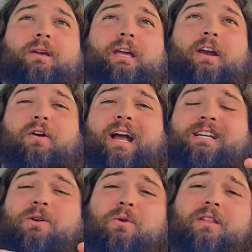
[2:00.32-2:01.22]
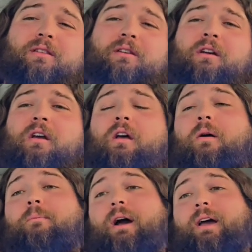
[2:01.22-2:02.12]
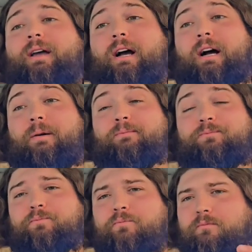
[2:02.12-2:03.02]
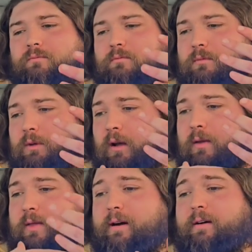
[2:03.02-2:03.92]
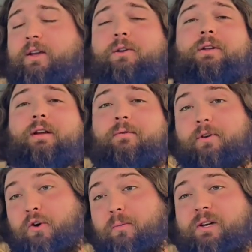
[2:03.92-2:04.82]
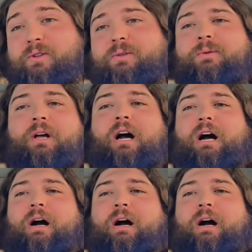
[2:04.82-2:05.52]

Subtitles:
can be interacted with by their viewer base.